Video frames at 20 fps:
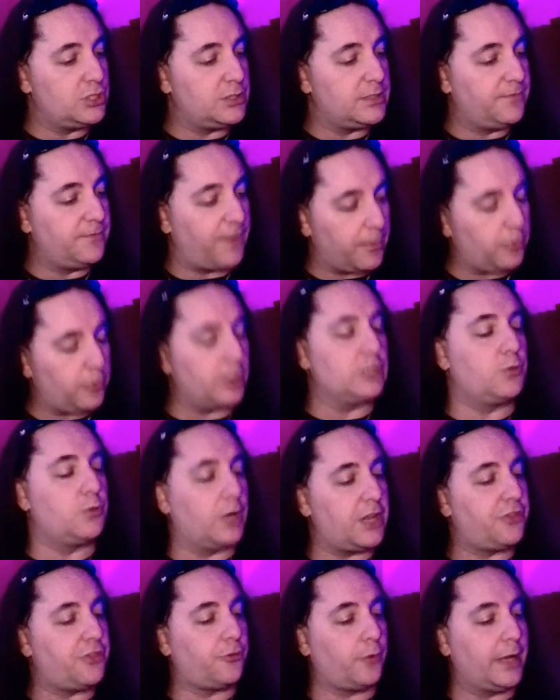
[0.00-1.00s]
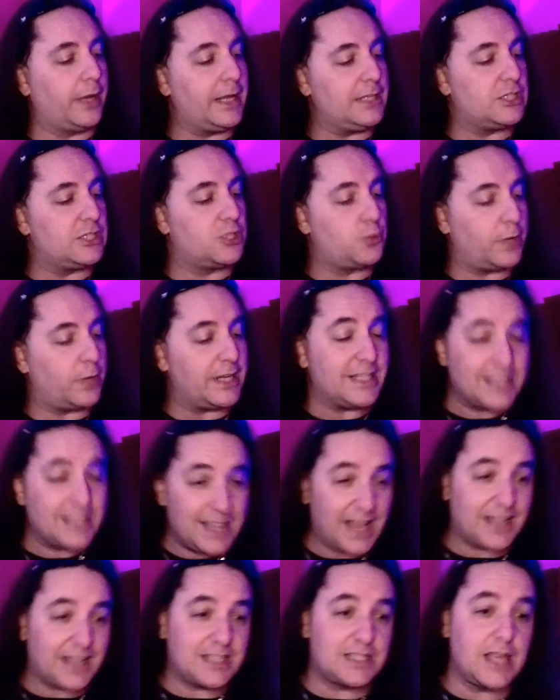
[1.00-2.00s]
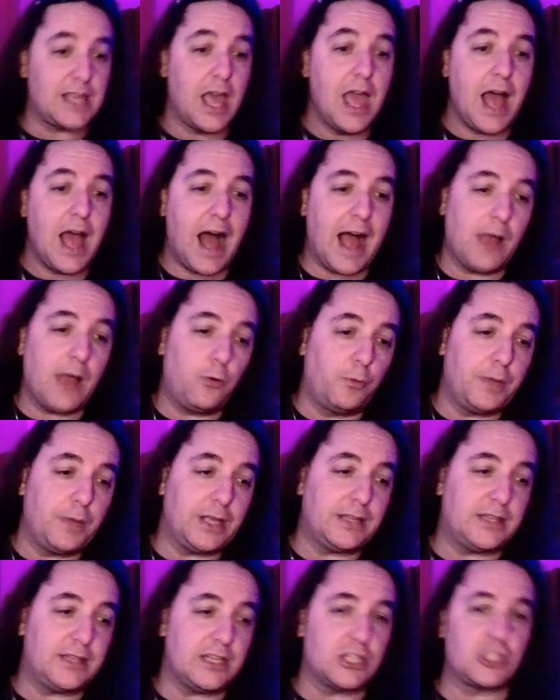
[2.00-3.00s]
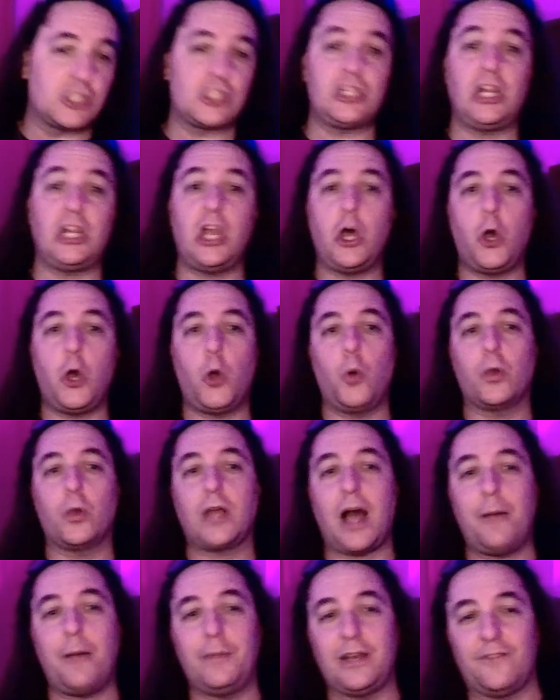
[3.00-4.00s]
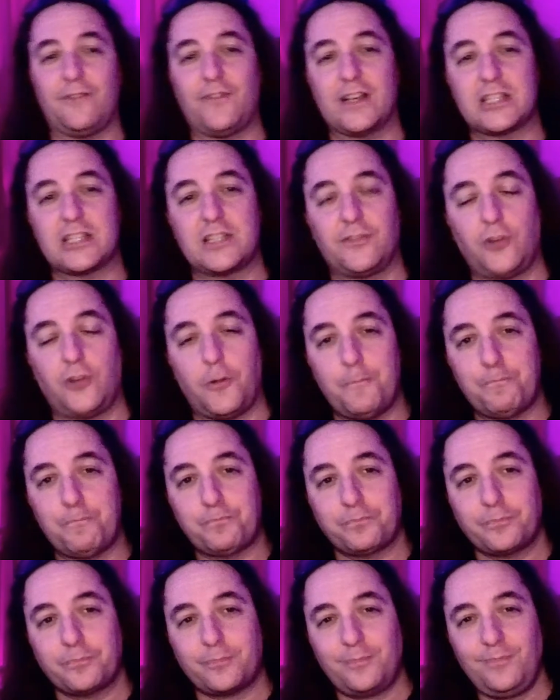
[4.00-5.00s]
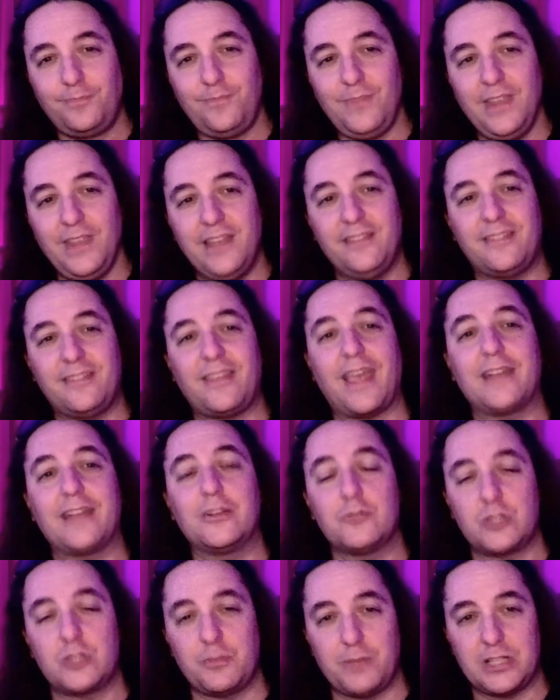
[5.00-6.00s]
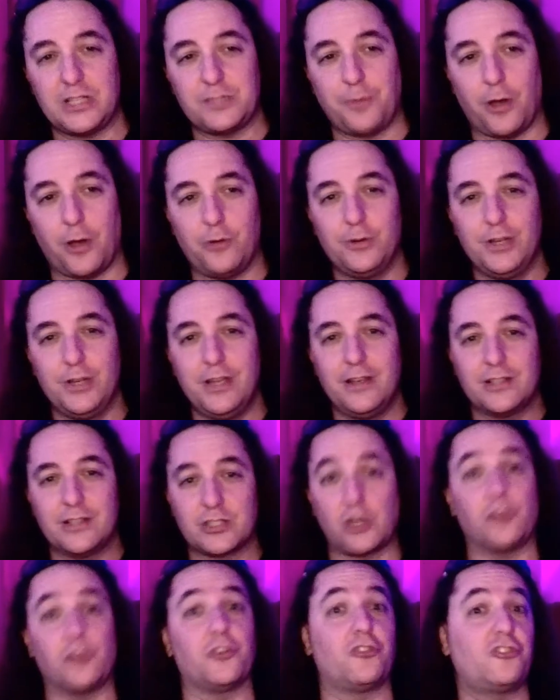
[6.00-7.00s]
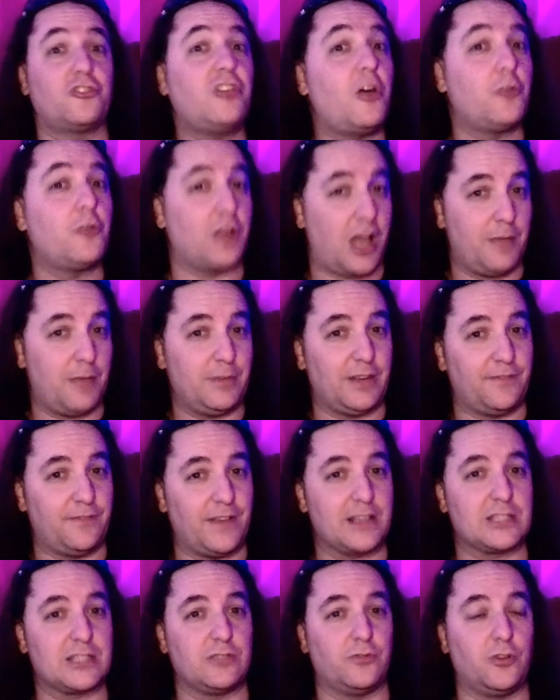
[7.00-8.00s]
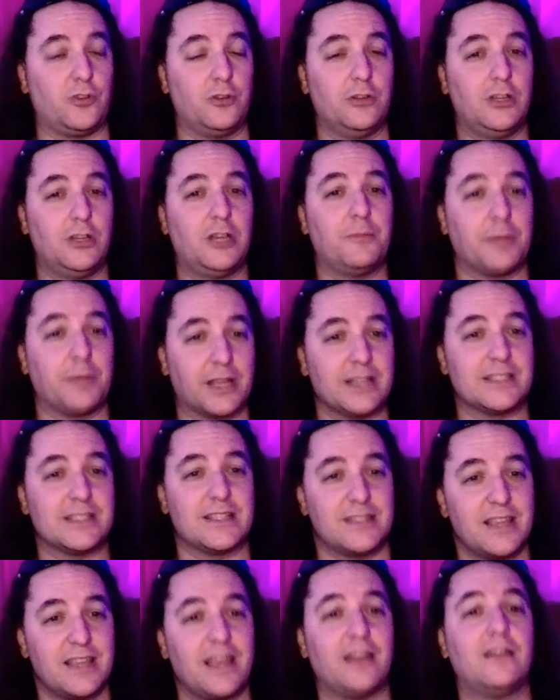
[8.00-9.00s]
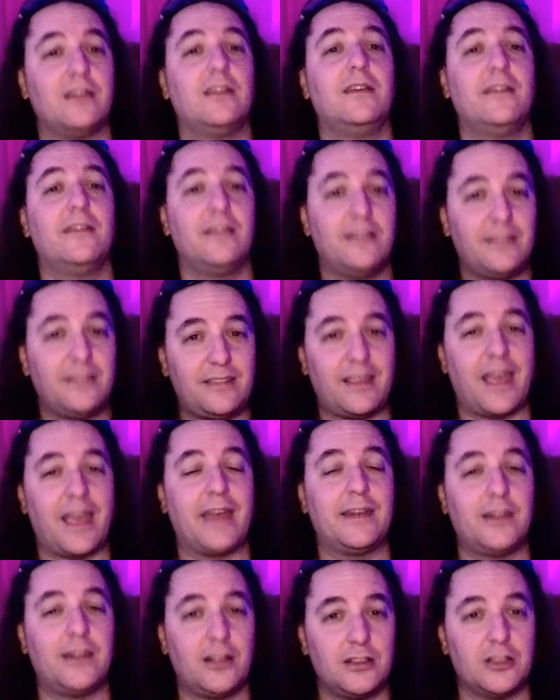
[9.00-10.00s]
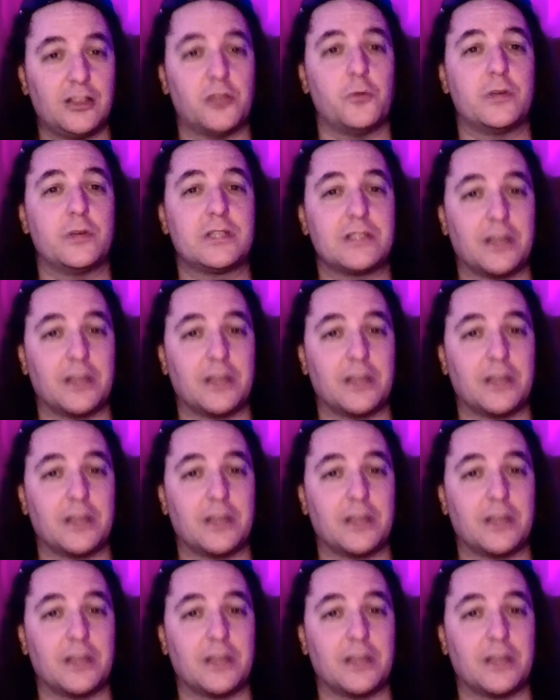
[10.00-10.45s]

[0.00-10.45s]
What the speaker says: February 23 to 26, I will be at the Slow Comedy Festival in San Luis Obispo. It's called the Slow Comedy Festival because it's in San Luis